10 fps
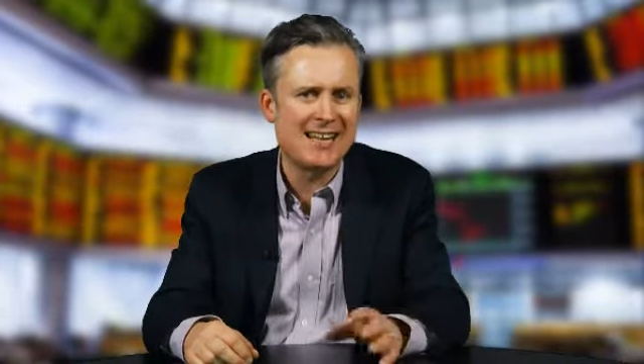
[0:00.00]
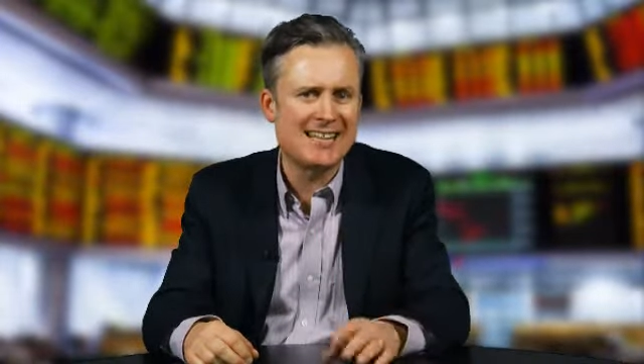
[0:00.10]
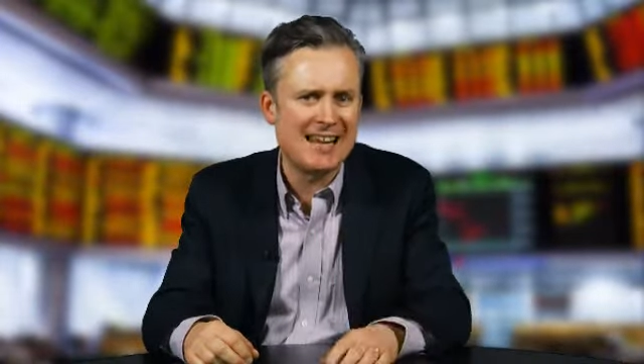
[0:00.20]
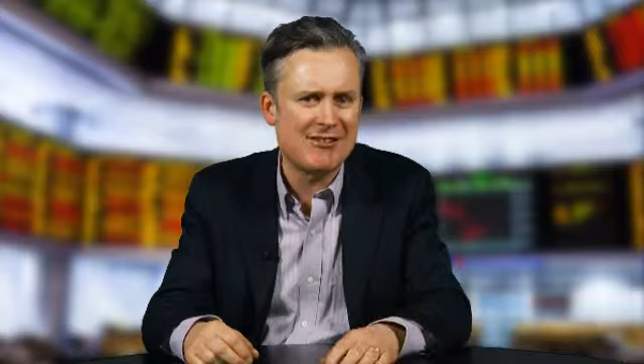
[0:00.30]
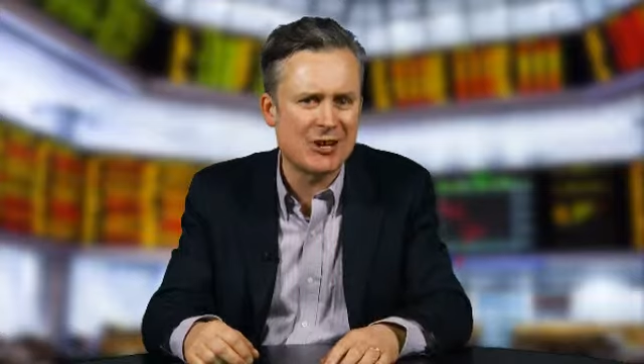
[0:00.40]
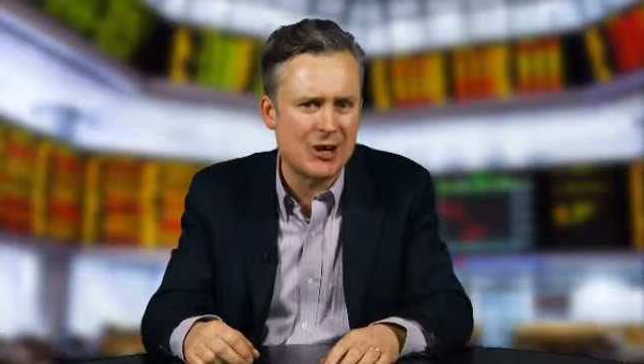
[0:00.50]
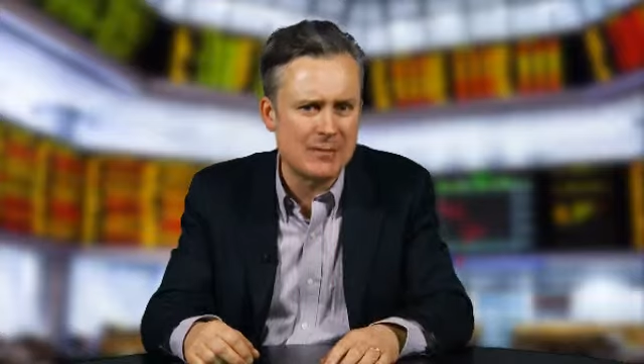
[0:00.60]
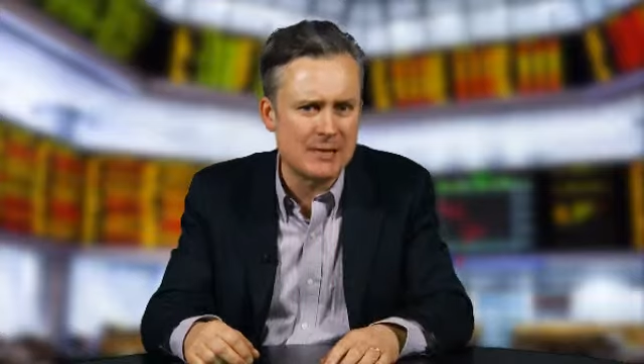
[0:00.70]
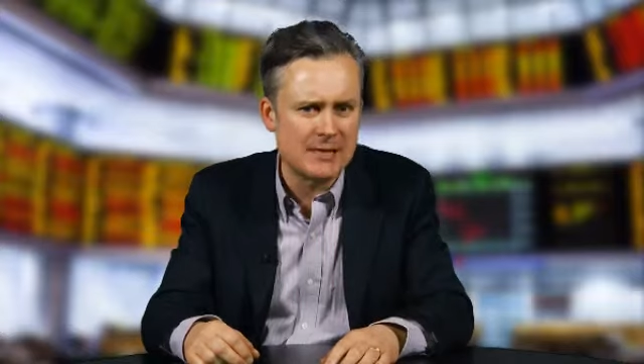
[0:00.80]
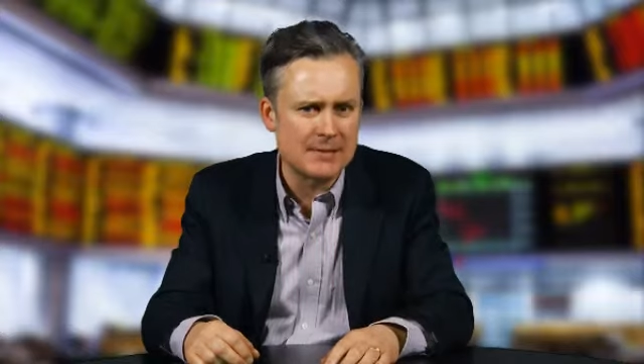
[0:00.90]
their
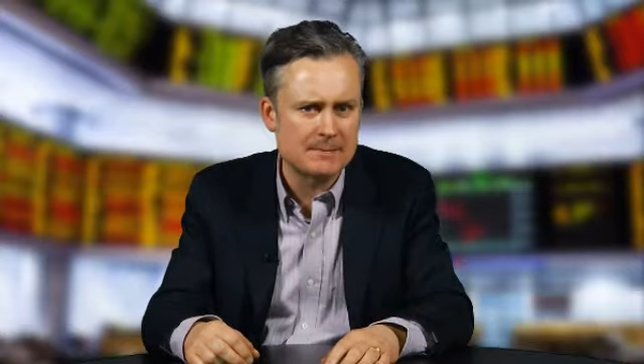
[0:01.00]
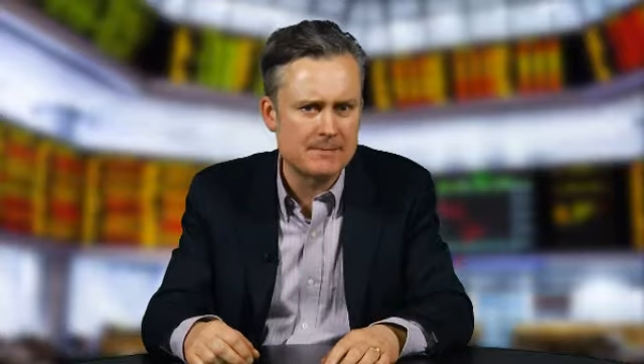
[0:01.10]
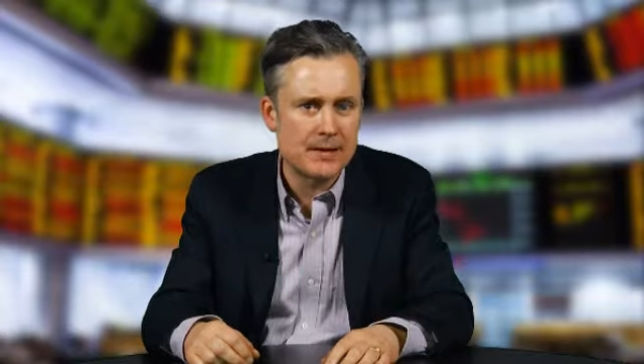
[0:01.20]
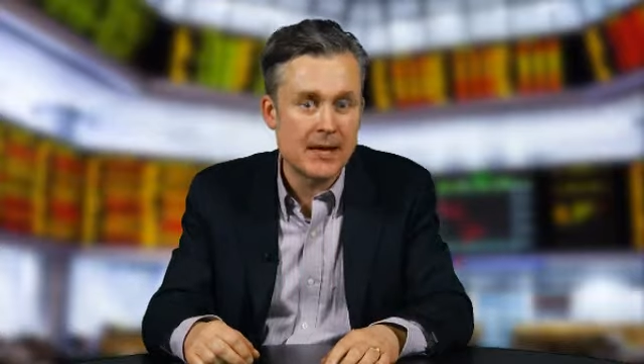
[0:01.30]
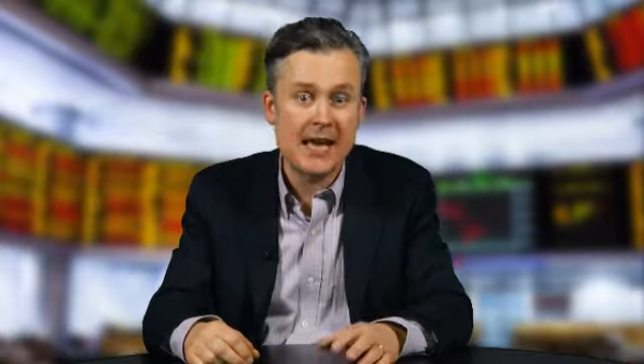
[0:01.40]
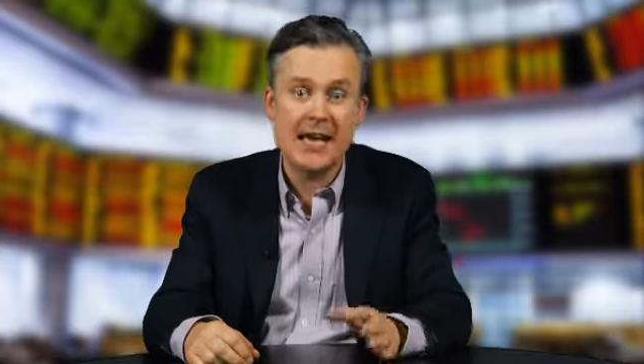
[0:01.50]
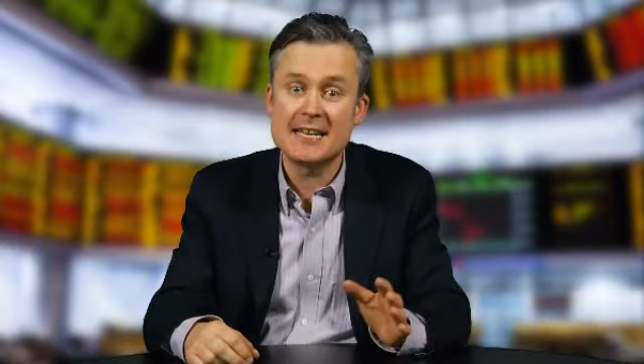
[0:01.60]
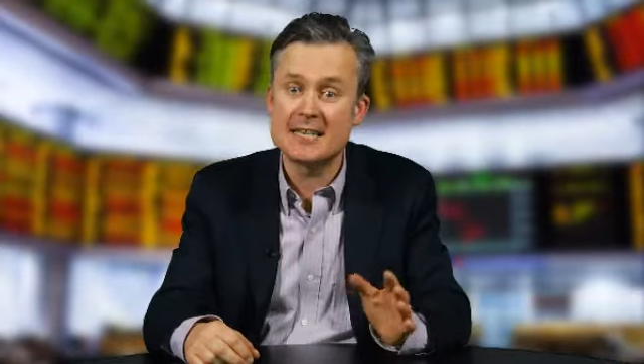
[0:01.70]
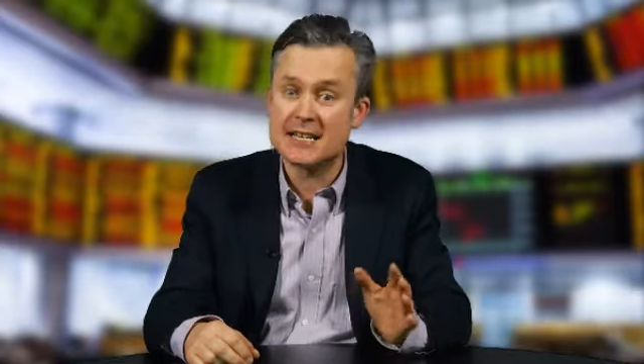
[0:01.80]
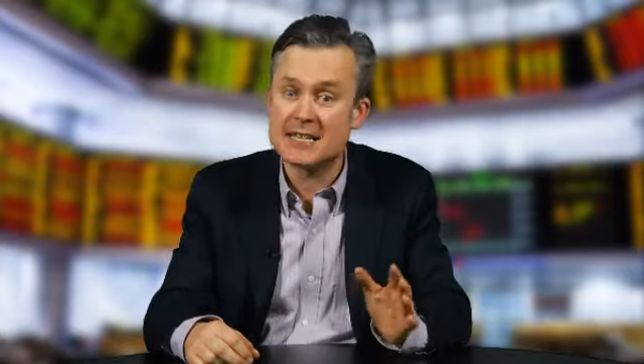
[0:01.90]
economies.
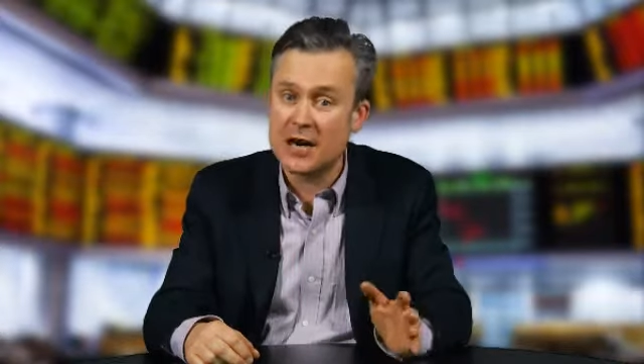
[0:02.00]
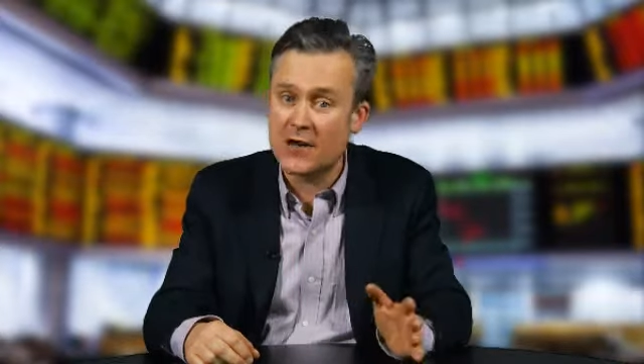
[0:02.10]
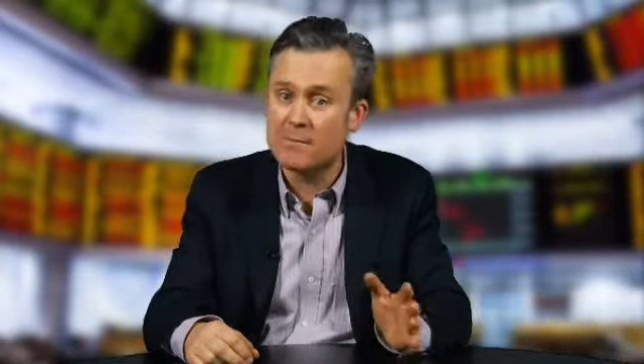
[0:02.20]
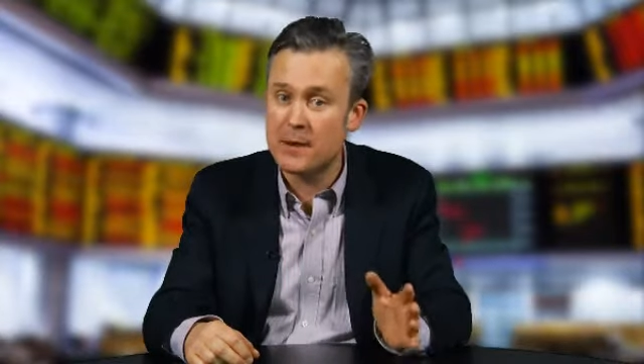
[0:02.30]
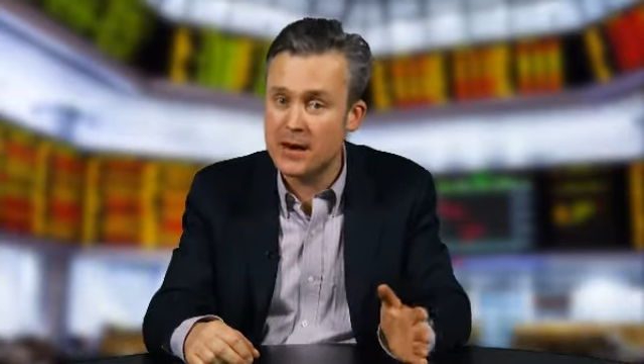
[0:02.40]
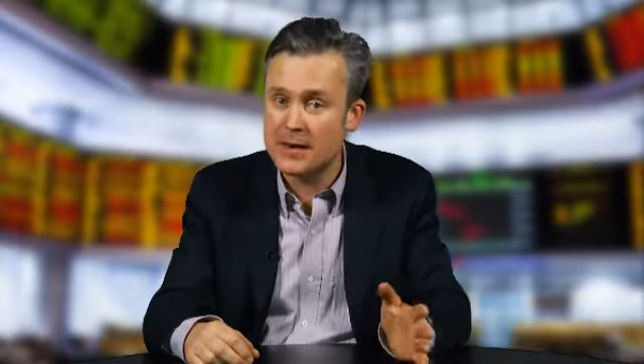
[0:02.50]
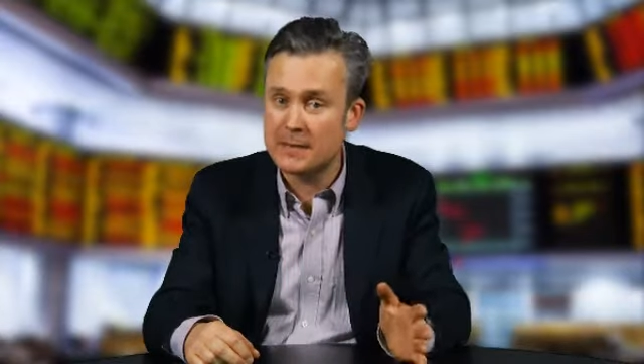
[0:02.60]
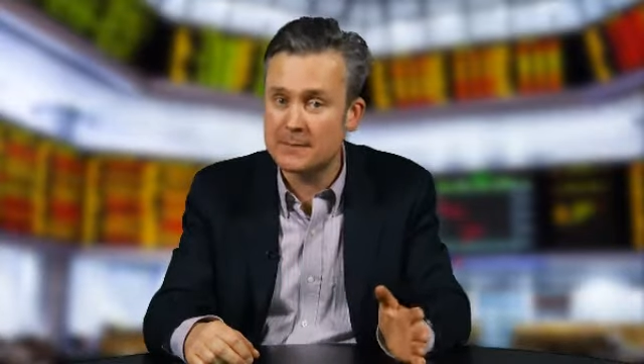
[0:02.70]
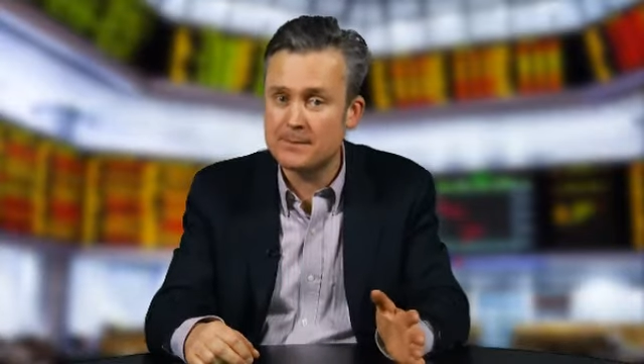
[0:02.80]
It's a tough bind.